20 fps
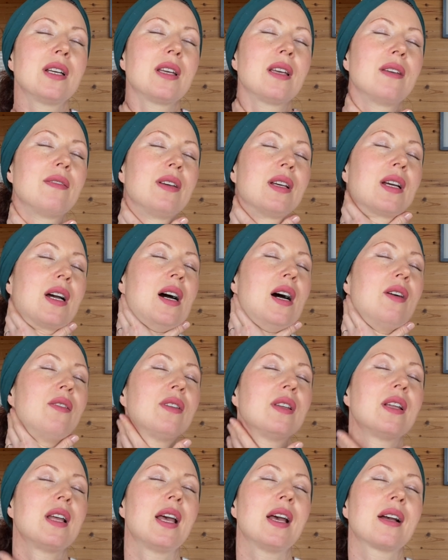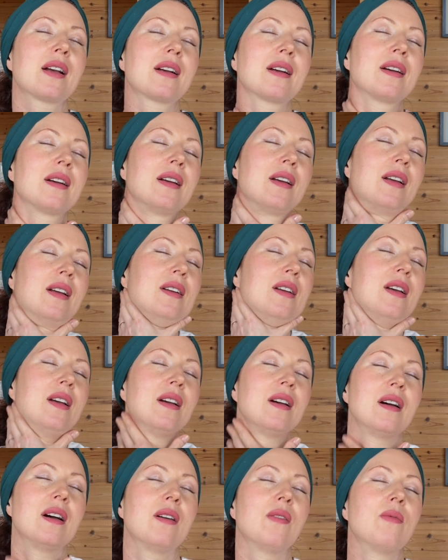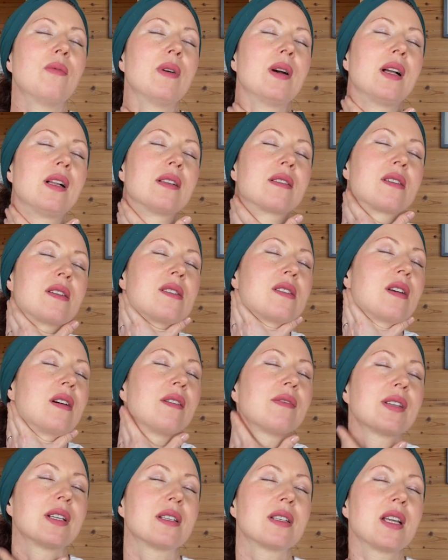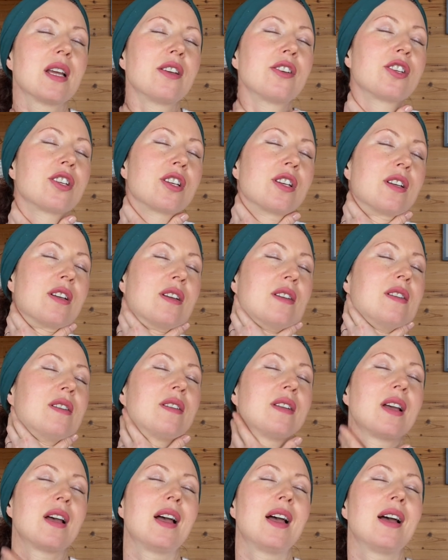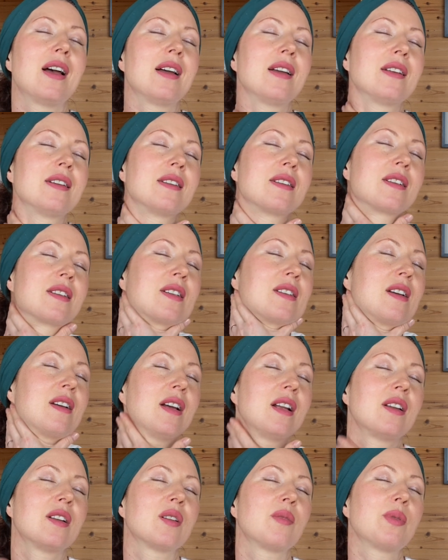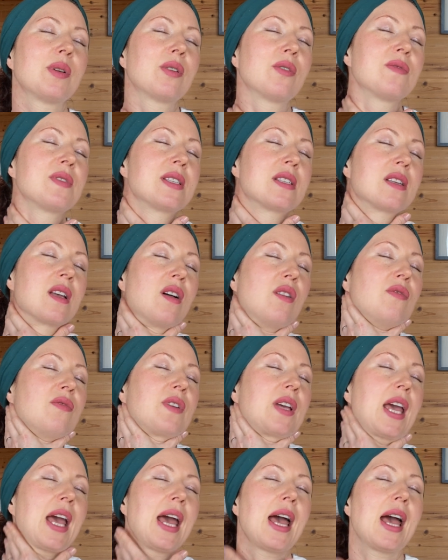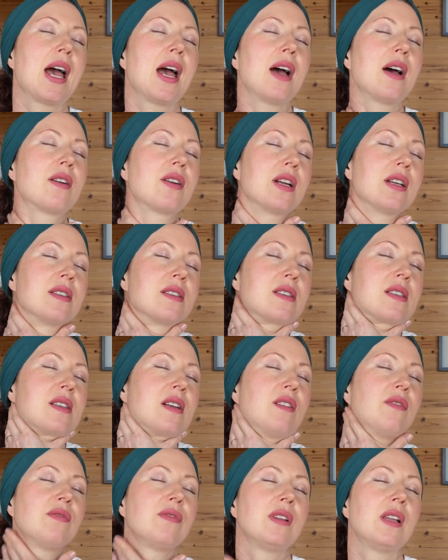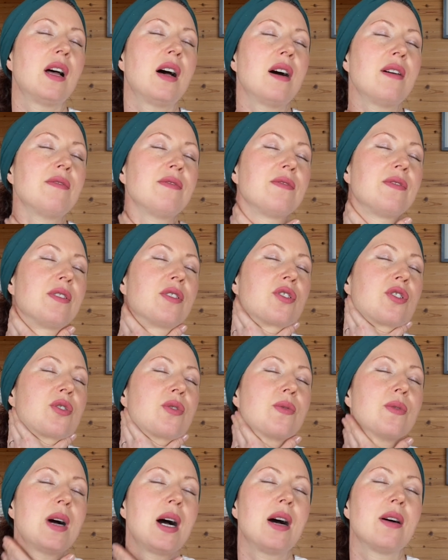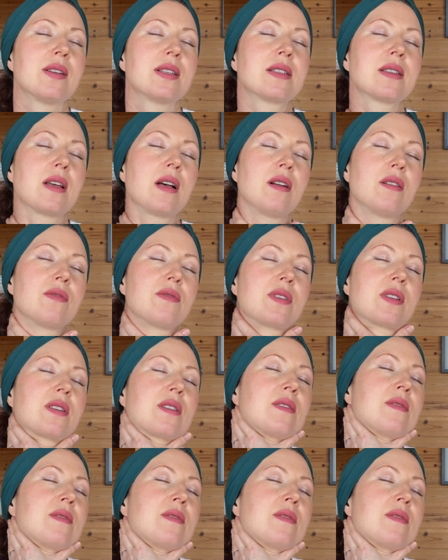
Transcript: giving our neck a well-deserved attention and a little bit of self-care and self-love to ourselves.